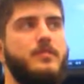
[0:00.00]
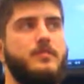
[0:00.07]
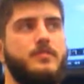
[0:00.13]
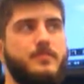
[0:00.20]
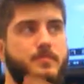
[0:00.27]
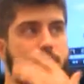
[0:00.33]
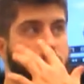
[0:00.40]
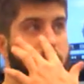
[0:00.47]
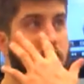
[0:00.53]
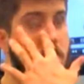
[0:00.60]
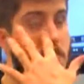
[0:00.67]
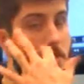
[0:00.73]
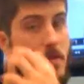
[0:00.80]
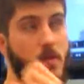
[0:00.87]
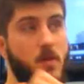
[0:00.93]
Okay, does
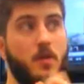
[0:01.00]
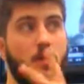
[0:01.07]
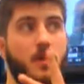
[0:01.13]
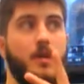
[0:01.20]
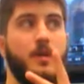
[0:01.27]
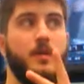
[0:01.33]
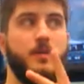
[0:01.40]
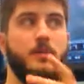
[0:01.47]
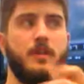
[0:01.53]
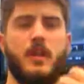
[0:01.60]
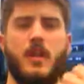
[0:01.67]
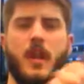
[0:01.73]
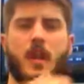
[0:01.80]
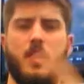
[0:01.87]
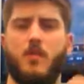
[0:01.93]
anyone
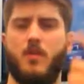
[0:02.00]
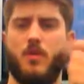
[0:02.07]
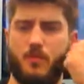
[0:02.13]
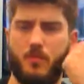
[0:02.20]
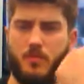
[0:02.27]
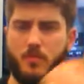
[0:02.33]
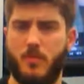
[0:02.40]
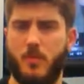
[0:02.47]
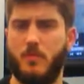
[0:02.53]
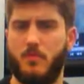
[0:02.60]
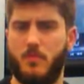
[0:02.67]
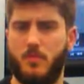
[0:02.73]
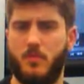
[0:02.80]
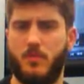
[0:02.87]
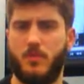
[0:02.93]
remember a
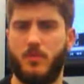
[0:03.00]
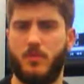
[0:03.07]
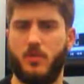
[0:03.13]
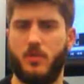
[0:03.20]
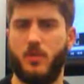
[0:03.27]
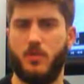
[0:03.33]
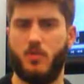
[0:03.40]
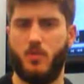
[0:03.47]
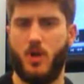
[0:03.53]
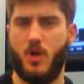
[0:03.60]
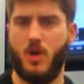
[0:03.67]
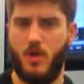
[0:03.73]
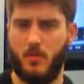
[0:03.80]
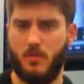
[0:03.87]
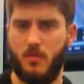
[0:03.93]
problem that Great Britain was
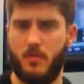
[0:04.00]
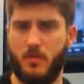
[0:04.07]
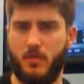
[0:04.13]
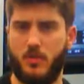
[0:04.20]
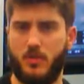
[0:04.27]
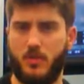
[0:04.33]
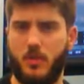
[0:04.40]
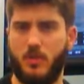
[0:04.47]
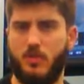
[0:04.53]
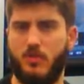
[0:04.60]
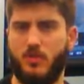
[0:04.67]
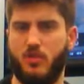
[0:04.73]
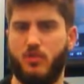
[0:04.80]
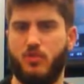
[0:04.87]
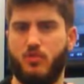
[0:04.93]
having for the war?
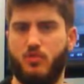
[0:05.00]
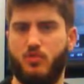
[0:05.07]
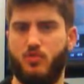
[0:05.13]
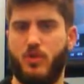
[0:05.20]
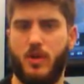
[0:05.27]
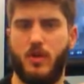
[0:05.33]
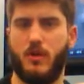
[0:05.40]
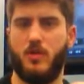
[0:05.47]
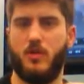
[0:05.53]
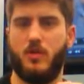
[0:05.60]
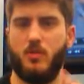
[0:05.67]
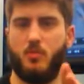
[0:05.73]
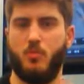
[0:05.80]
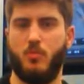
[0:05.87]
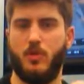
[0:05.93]
They had
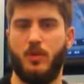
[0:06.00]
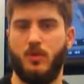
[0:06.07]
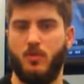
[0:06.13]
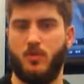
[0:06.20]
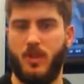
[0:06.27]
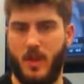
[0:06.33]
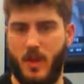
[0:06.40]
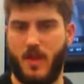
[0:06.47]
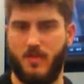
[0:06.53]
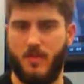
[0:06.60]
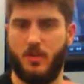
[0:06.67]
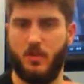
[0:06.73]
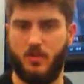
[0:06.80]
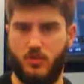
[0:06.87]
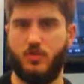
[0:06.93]
2 major
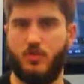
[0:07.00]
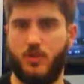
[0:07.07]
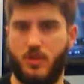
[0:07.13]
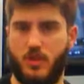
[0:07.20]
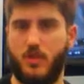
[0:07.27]
problems.